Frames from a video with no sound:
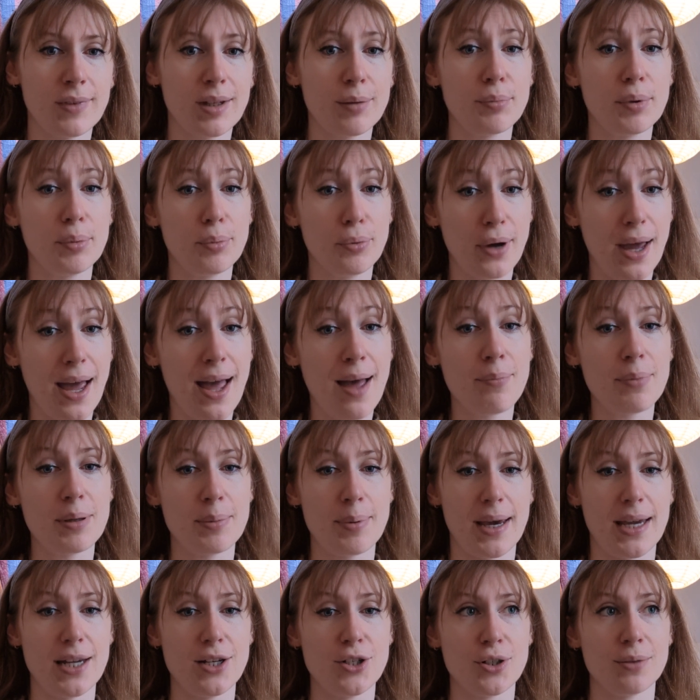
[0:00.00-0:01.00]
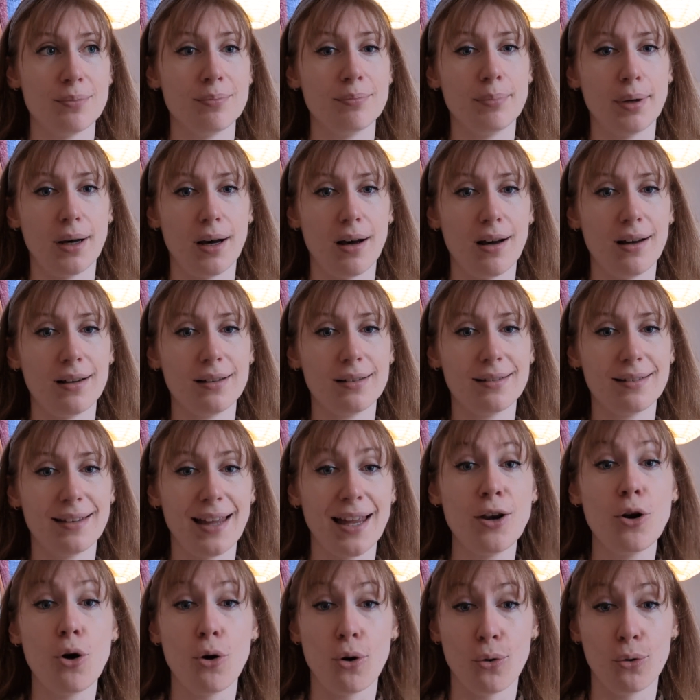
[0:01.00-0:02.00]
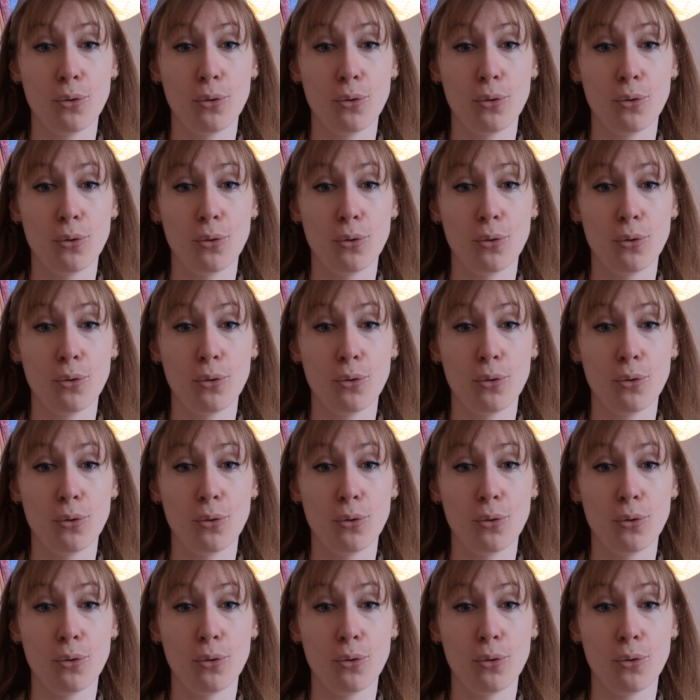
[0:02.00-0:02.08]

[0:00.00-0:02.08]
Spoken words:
people can be patient, but they're not